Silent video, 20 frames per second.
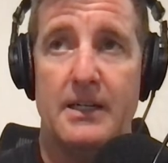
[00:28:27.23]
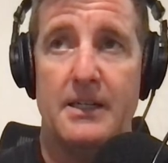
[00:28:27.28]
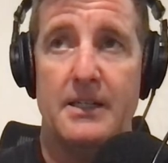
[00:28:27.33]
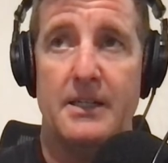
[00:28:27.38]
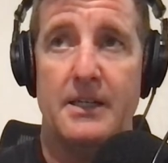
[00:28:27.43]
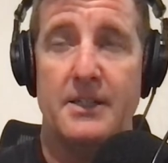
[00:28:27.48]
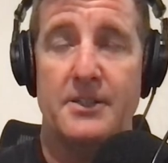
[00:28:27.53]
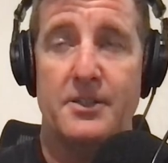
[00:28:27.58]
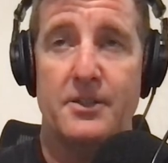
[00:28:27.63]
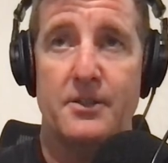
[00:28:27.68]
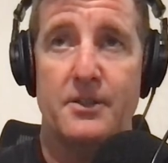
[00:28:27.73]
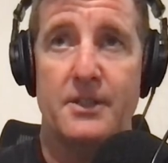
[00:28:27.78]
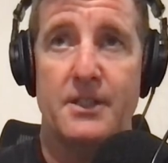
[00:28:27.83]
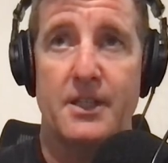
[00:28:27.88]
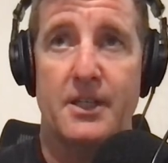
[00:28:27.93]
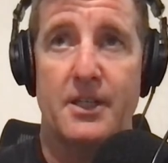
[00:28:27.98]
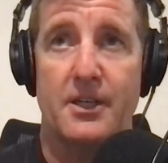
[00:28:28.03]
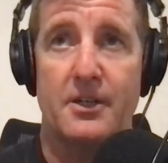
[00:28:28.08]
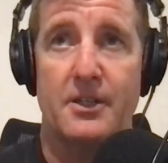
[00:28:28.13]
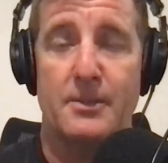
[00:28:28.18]
I joined a
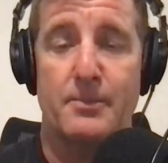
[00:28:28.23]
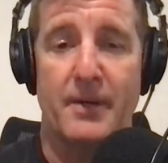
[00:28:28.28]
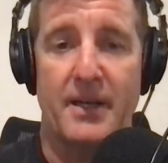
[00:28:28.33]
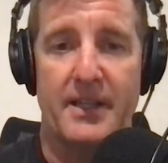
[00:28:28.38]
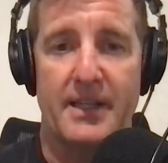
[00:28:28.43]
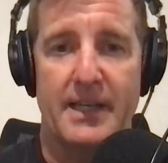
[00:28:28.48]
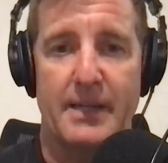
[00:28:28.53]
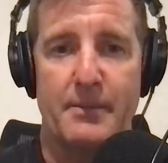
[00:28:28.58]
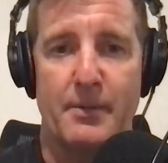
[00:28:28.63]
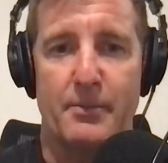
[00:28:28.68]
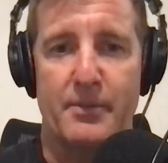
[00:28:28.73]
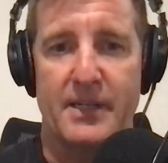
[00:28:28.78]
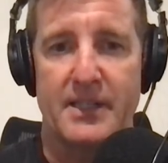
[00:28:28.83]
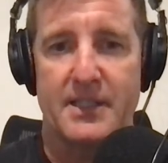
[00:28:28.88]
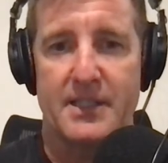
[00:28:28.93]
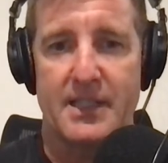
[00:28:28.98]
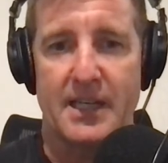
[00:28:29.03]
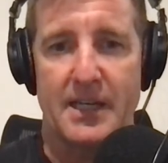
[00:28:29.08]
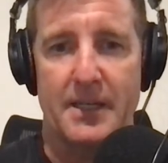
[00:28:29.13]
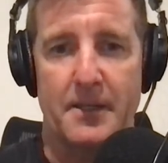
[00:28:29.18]
coach by the name of Brett
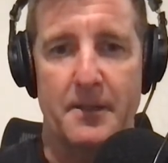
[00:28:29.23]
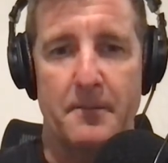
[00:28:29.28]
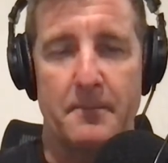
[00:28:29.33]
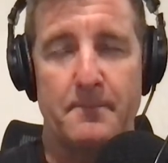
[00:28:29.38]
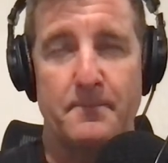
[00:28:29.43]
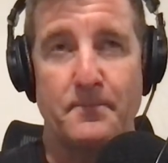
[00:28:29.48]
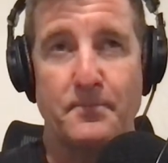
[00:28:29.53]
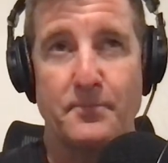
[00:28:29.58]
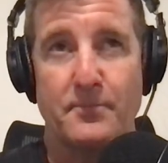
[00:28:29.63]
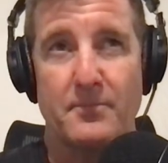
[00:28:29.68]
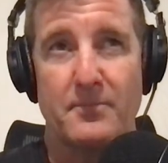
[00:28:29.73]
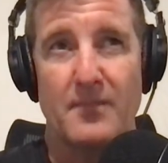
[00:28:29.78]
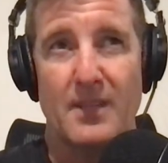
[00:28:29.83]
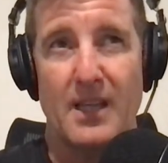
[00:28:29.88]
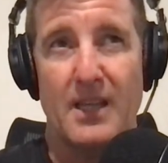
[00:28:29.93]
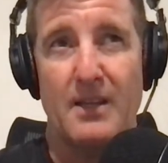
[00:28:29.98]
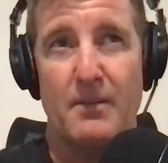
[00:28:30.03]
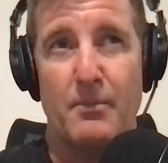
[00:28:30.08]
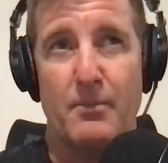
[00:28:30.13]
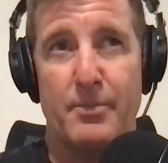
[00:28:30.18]
Sutton,
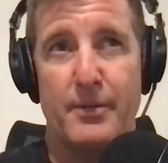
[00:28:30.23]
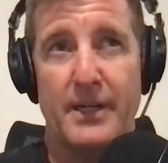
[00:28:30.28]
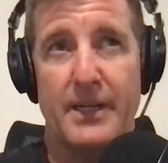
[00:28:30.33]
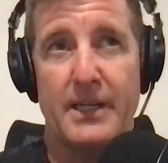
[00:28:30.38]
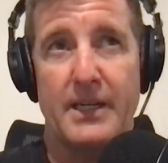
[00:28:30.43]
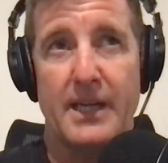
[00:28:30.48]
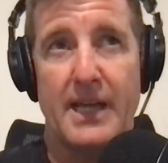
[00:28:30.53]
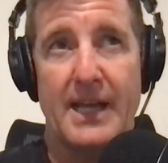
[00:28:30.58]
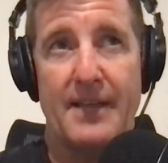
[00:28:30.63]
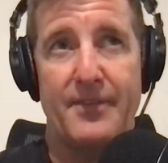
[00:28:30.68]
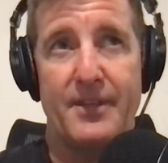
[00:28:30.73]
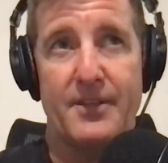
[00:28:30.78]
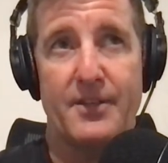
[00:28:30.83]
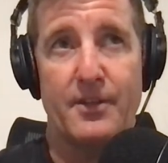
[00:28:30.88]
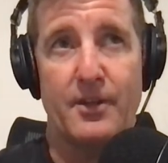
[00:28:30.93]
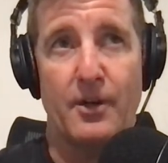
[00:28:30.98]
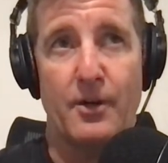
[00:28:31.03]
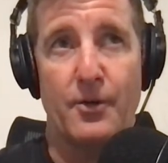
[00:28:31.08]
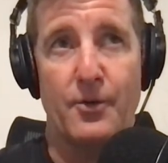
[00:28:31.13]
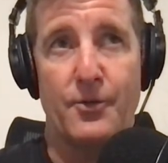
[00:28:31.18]
and Brett had this
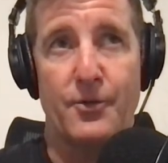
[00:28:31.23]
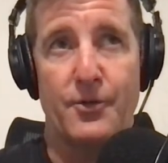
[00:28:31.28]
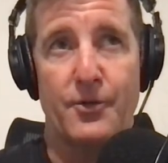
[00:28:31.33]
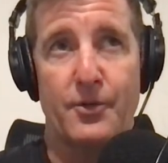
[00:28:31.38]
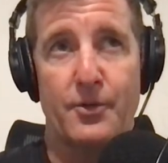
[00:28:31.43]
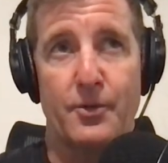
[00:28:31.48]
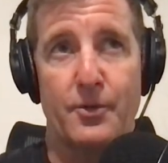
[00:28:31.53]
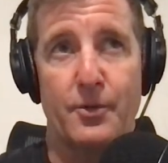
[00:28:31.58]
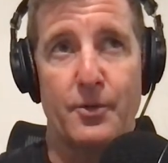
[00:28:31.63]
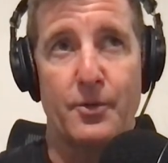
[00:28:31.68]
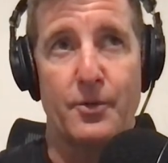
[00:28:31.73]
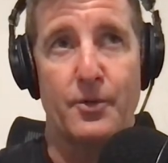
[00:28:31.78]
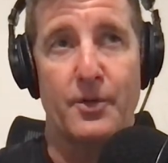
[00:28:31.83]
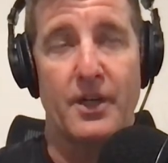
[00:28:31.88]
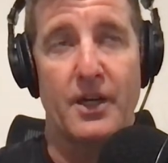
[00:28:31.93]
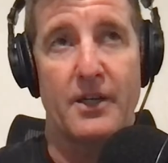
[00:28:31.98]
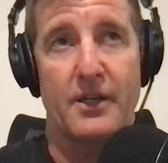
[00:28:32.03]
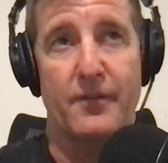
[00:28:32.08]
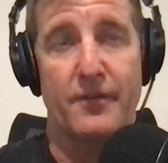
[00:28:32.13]
old school kind of